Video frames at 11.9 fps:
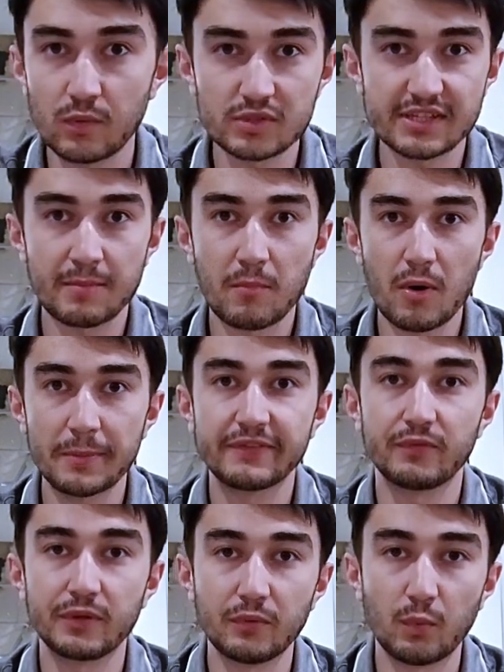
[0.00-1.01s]
was a moment
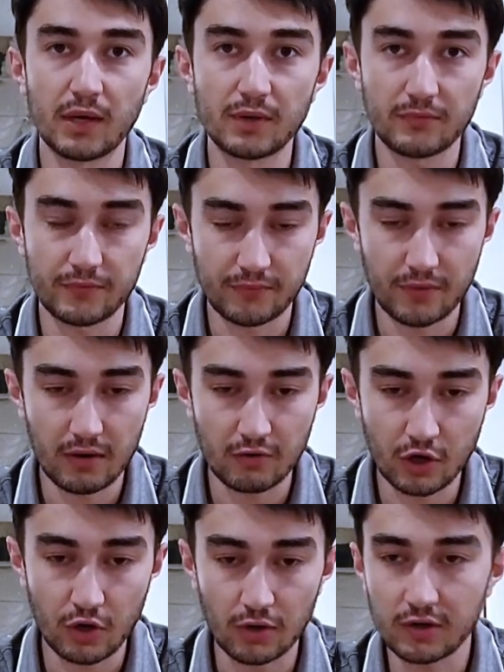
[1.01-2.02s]
with one of our
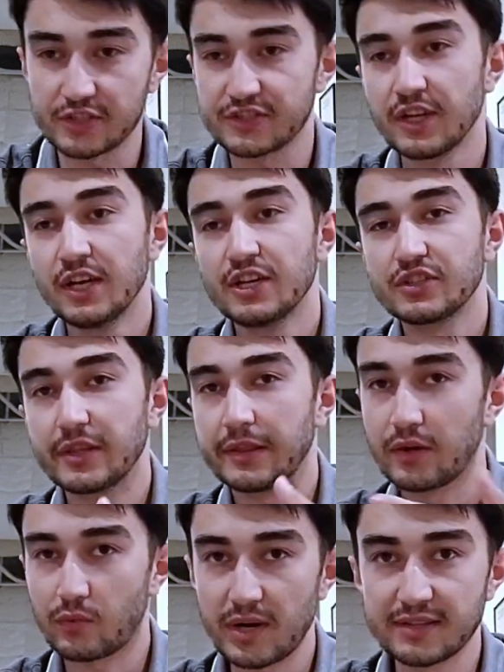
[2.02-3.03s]
cars. So the
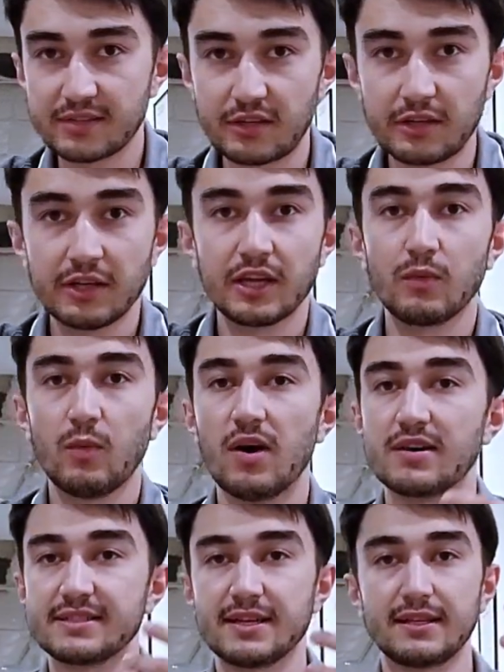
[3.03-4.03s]
renter, he
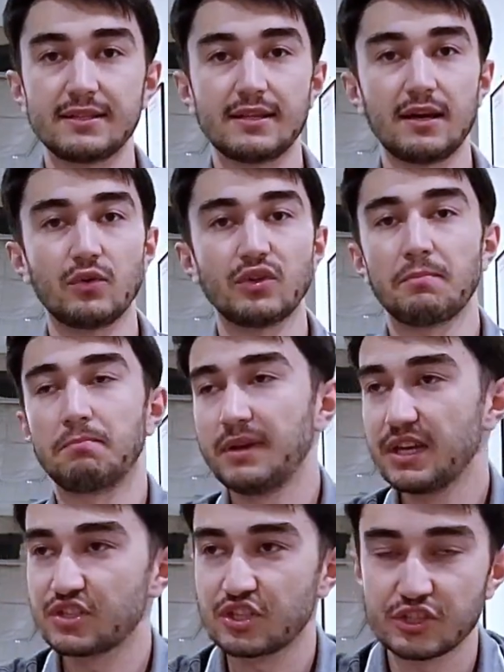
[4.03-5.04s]
was on the
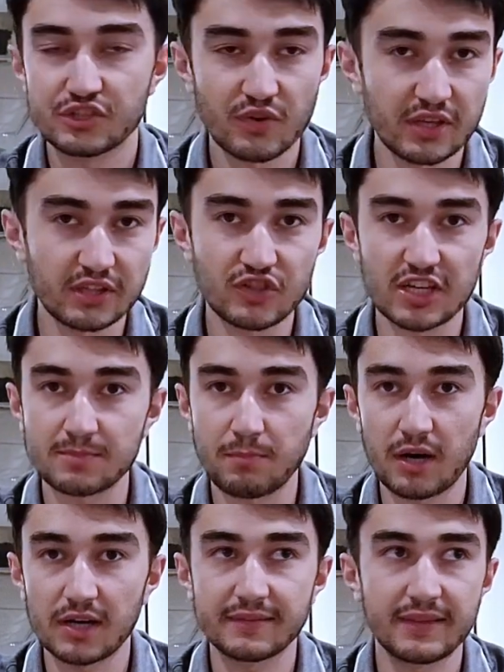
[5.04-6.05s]
beach, so he just
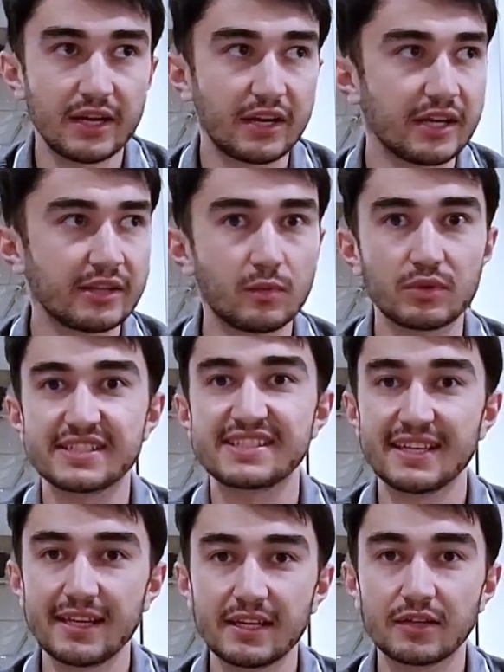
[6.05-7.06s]
parked there and they were
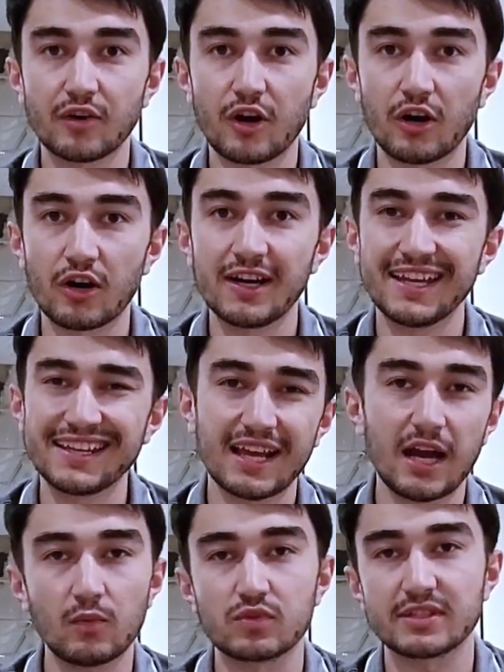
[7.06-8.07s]
sitting in the car and the
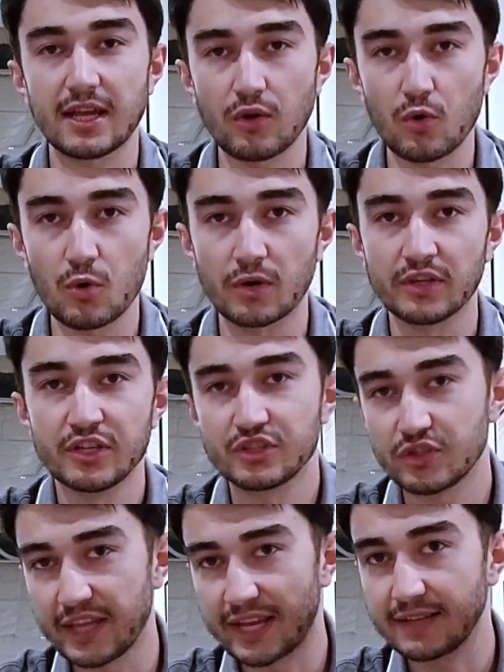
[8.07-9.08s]
car was not on.
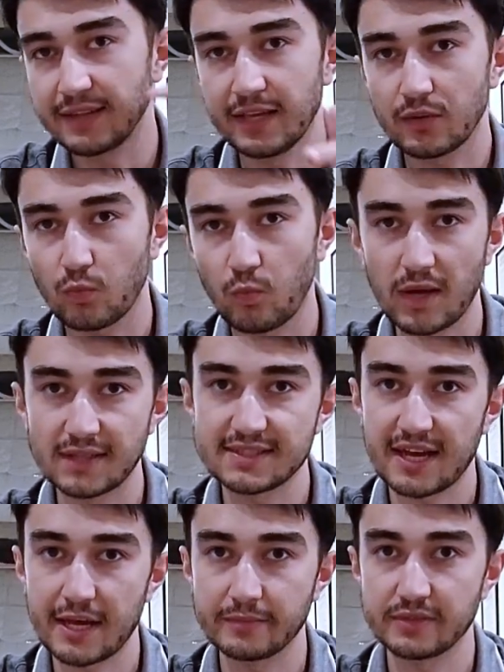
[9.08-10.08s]
So they clicked one
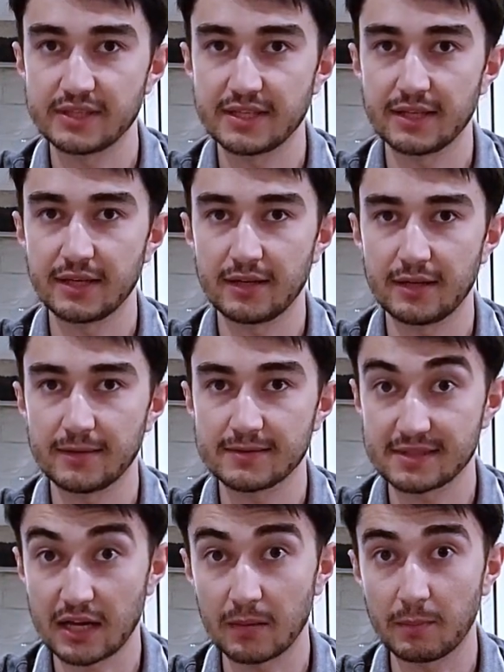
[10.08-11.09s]
time to the
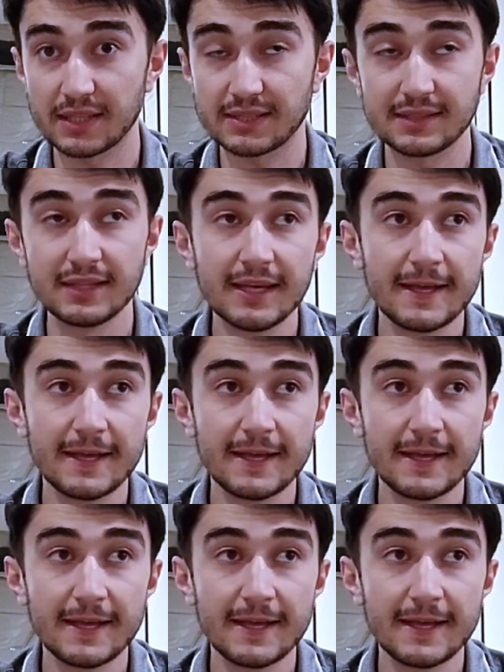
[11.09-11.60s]
start button